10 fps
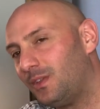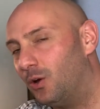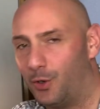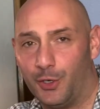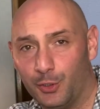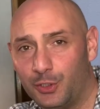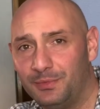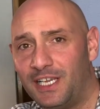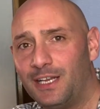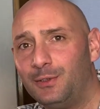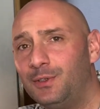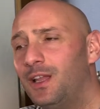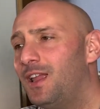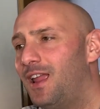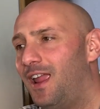or YouTube channel,
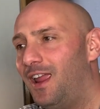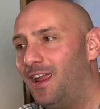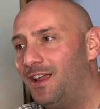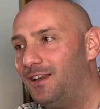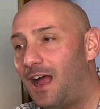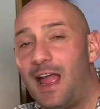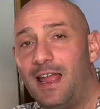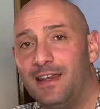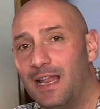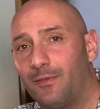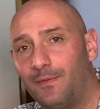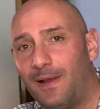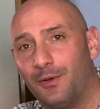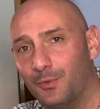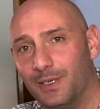and I had never
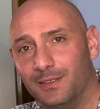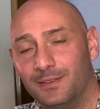found one.